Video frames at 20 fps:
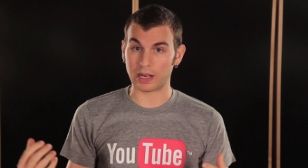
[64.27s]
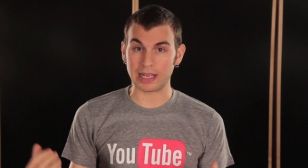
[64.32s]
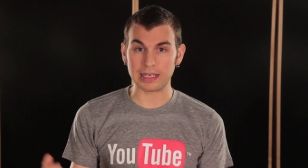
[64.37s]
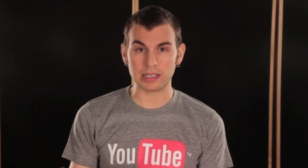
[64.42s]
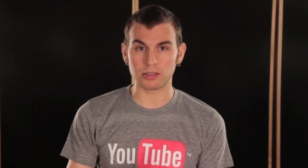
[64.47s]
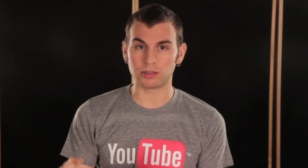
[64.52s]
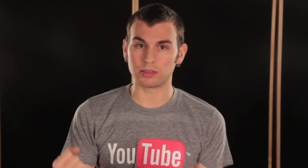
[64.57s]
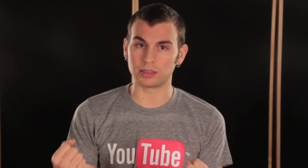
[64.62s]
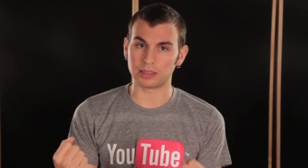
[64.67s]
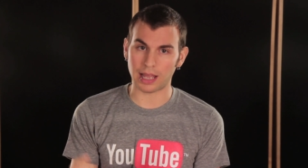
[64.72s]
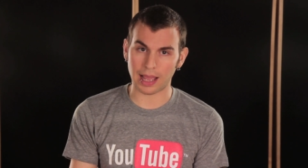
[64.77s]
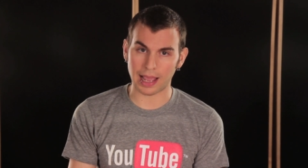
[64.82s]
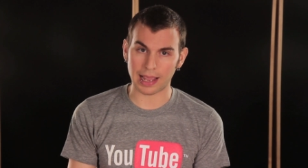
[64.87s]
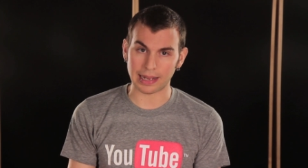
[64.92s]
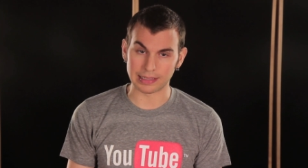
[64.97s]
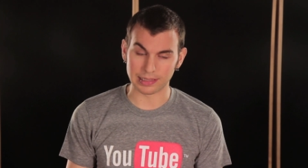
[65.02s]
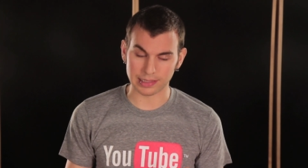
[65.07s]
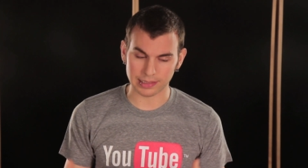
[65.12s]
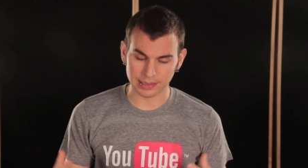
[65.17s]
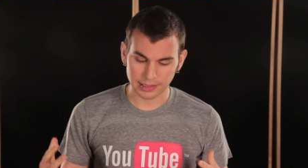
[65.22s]
radial
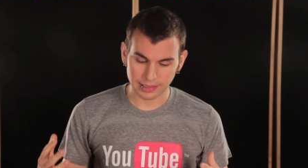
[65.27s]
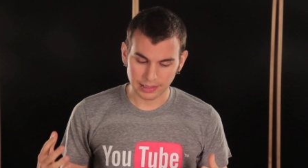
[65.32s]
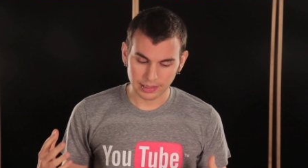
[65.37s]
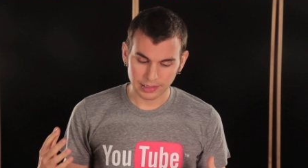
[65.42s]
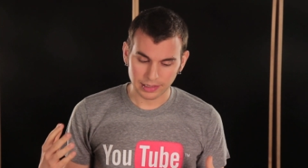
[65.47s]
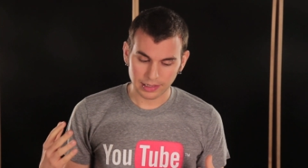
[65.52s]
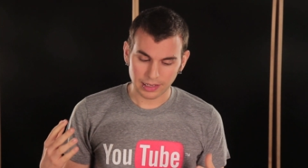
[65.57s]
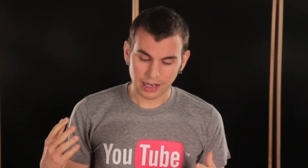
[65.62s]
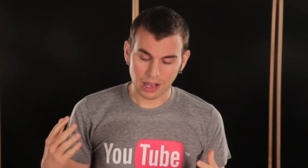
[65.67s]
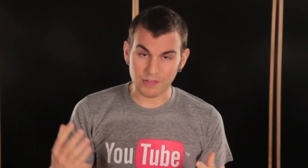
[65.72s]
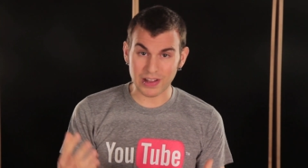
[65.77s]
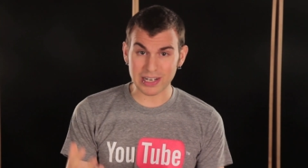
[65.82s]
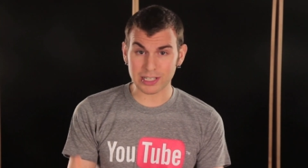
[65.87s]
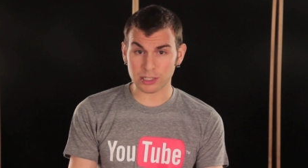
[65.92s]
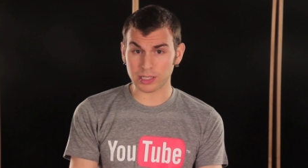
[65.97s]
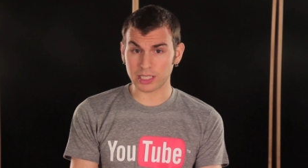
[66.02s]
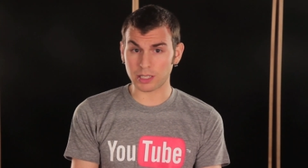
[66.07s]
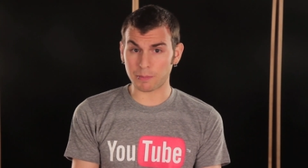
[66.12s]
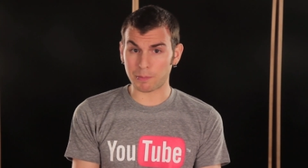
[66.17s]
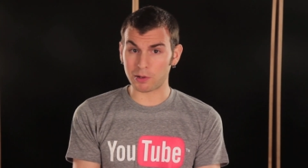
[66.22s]
lines.
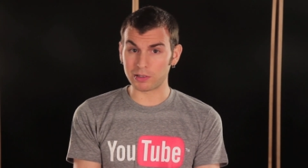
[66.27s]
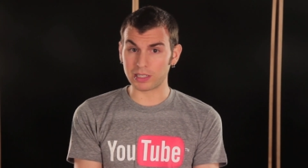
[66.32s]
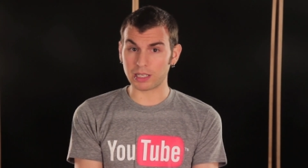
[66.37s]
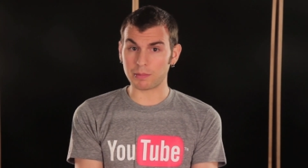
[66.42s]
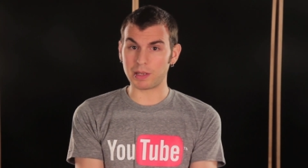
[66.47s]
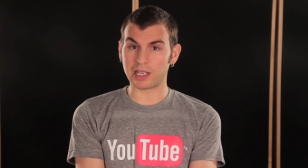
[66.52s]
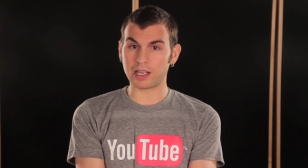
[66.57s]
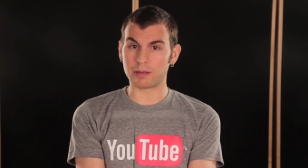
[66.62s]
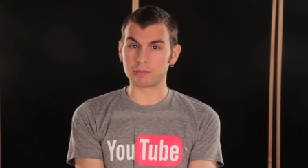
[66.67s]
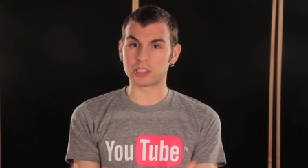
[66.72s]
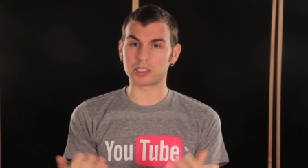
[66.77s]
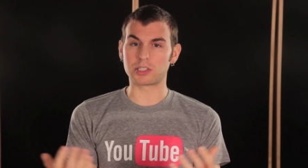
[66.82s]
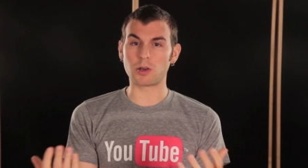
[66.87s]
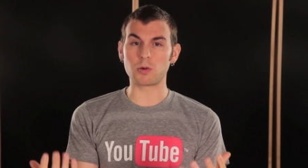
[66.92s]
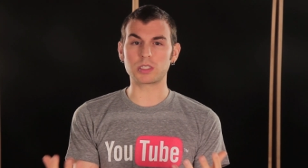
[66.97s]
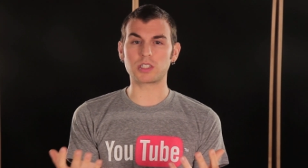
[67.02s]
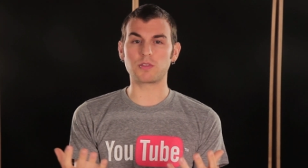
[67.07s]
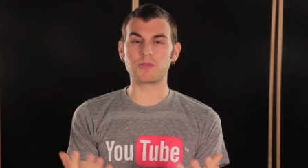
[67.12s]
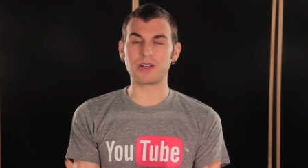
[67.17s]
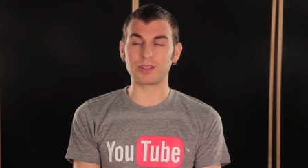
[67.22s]
Eventually the pulling becomes
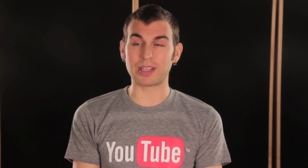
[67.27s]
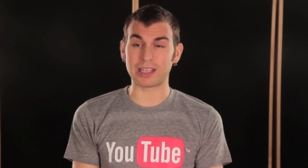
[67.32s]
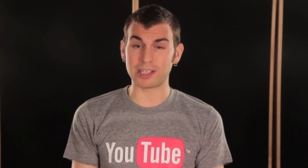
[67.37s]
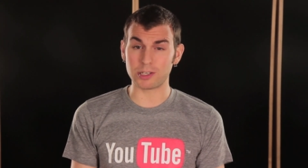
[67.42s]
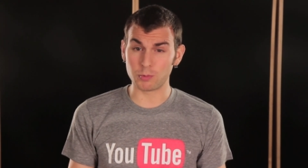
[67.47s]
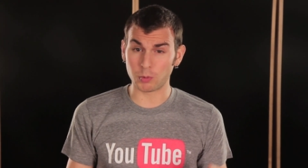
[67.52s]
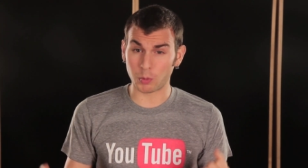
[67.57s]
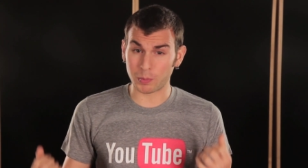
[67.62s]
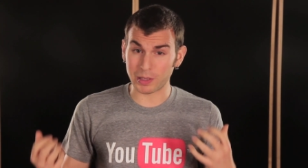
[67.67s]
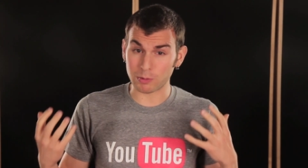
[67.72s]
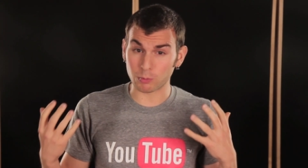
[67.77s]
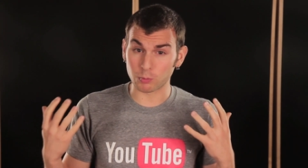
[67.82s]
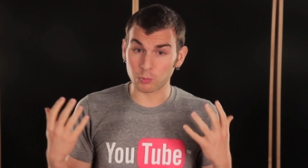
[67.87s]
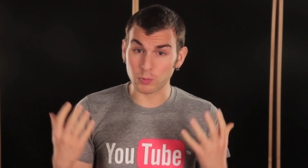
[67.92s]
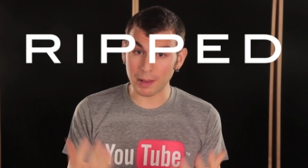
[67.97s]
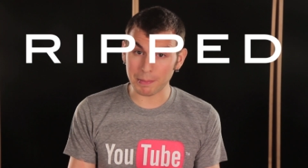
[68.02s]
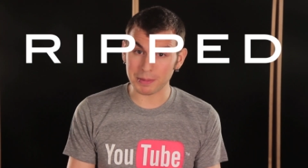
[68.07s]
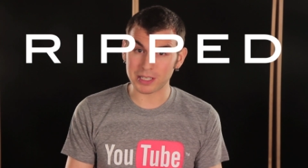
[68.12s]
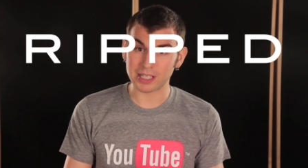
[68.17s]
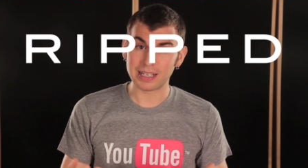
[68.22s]
so severe that you will be
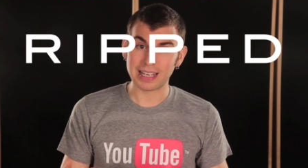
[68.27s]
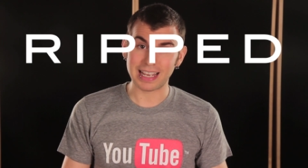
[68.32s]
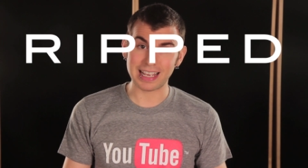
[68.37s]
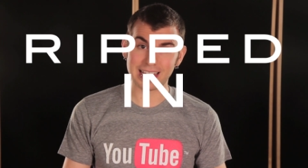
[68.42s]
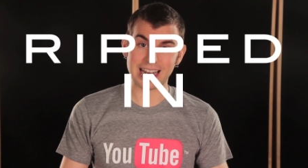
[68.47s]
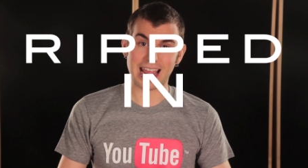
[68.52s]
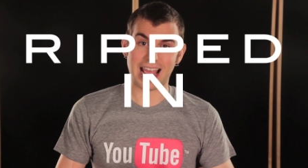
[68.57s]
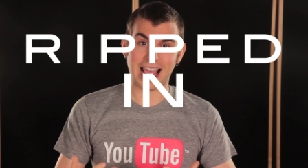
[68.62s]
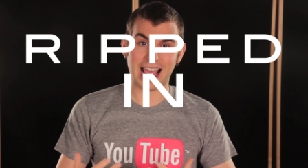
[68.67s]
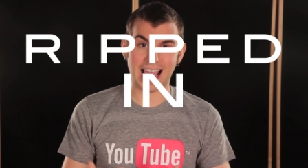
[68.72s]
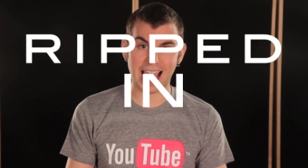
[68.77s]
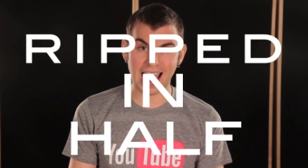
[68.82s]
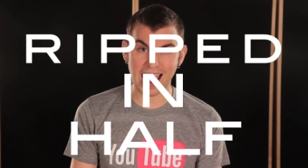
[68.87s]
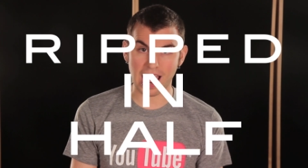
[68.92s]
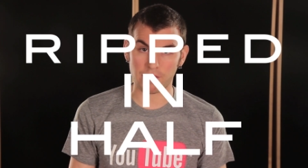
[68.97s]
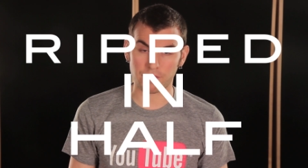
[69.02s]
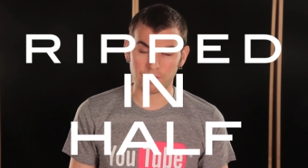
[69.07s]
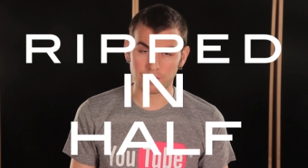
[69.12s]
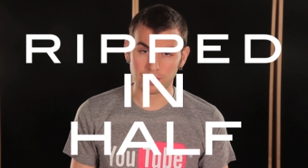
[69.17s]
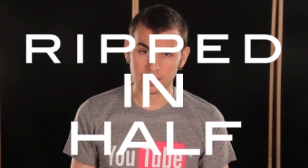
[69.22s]
ripped in
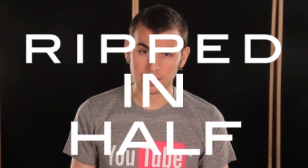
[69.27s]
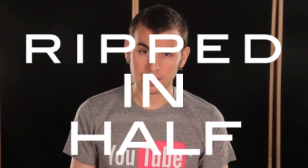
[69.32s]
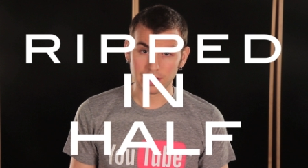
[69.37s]
half.